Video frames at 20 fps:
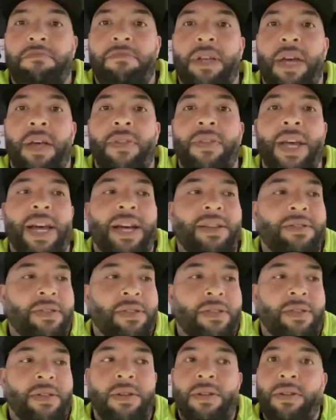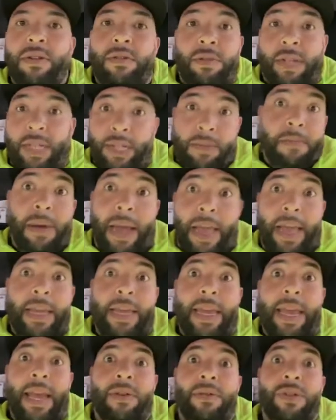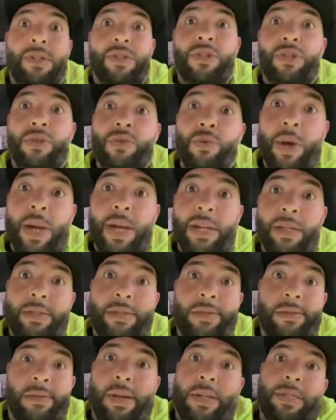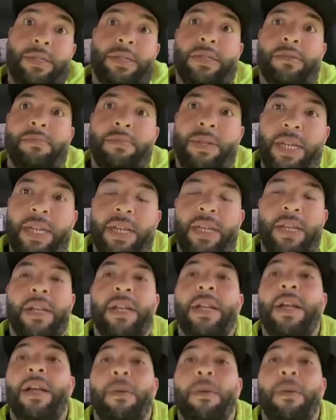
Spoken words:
That's my account in the U.S. So I shouldn't be getting.